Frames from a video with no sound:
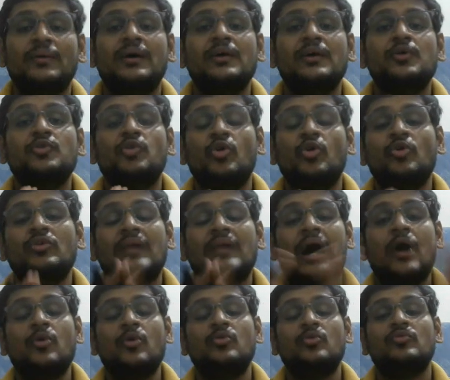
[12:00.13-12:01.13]
you know
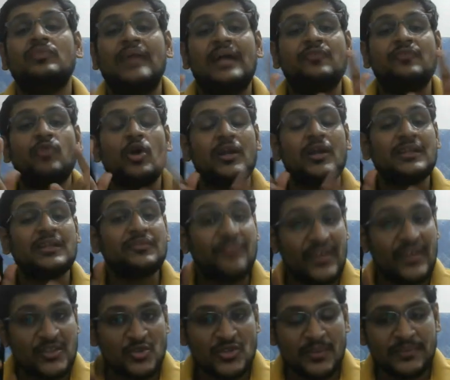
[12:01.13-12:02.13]
now that what are the
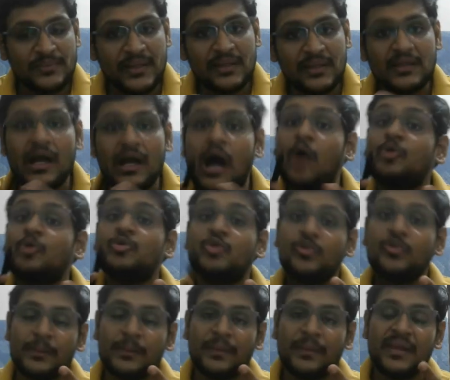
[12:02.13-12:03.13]
phase 2 subject, how to do
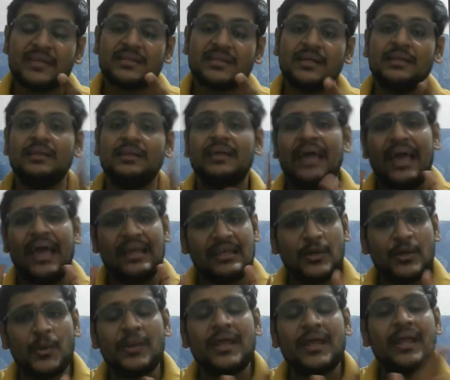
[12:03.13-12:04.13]
preparation. Any
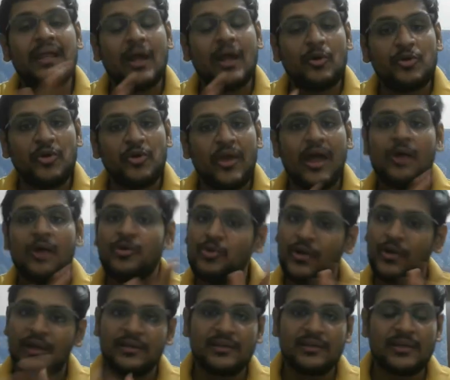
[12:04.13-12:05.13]
query, any doubt you have, you
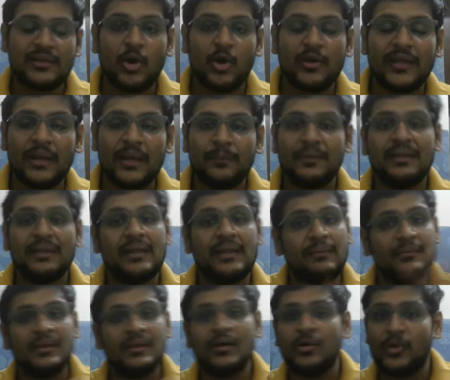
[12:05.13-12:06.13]
can contact me, name,
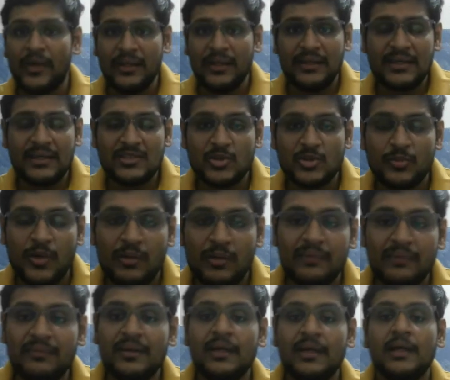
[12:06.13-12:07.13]
okay, there is no
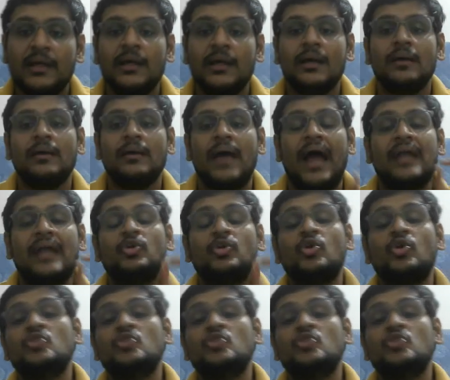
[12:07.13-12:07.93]
problem. And those